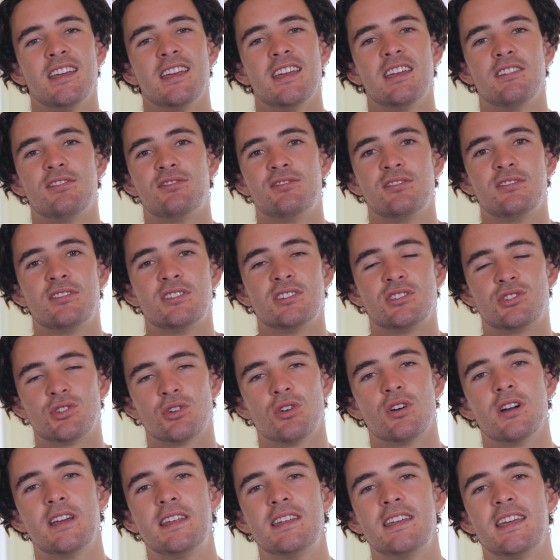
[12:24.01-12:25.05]
If you've
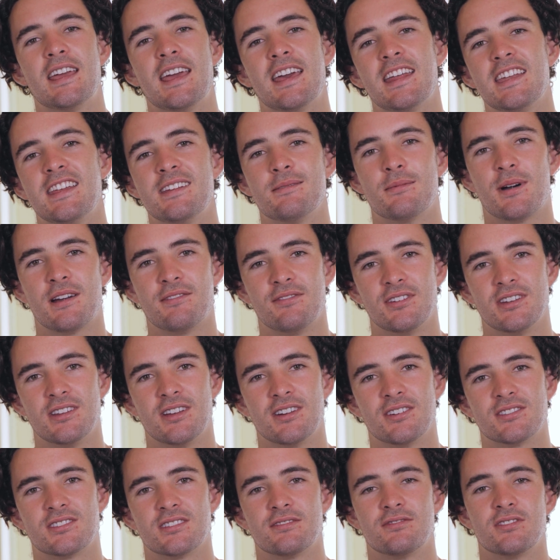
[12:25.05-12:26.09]
enjoyed any of my
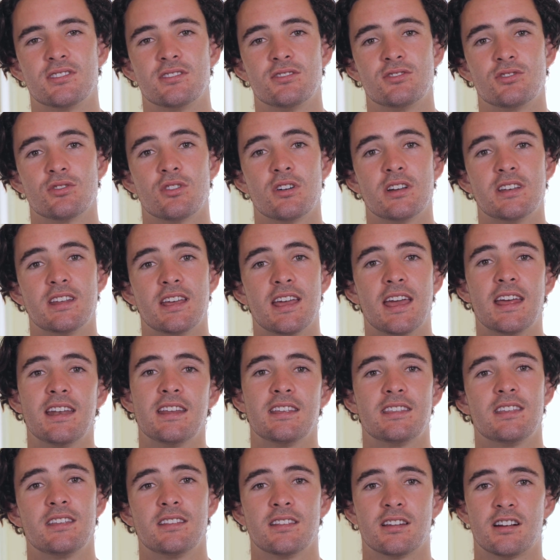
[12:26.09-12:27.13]
videos, if you enjoyed
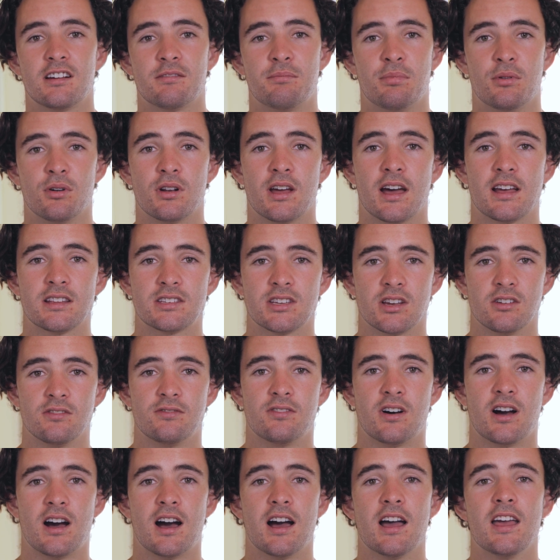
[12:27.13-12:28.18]
anything that I've put out so
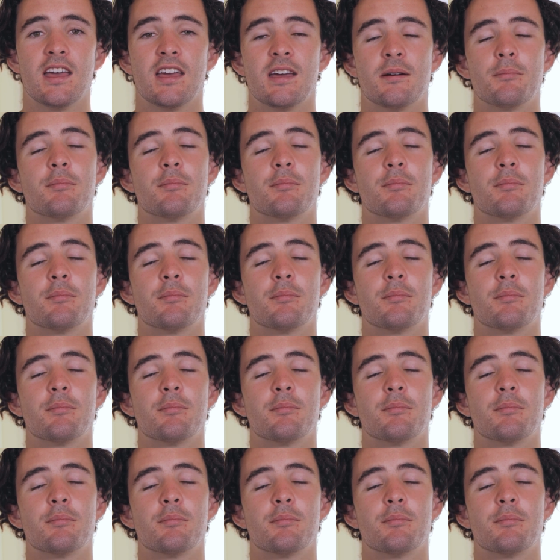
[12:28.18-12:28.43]
far,